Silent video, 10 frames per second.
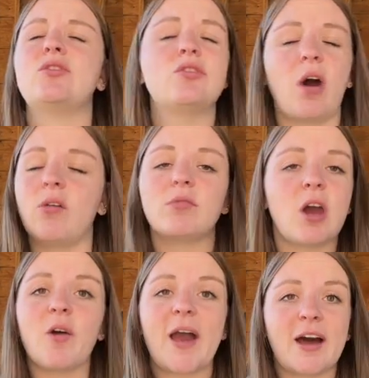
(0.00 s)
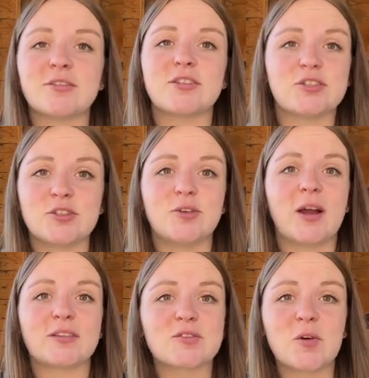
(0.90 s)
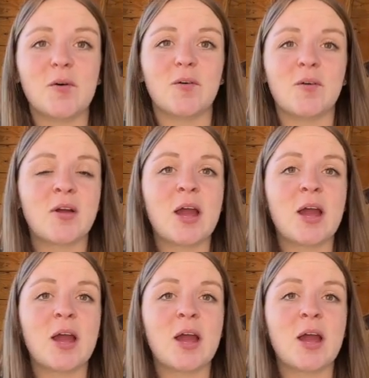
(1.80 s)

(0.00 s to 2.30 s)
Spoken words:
don't know how to do at school.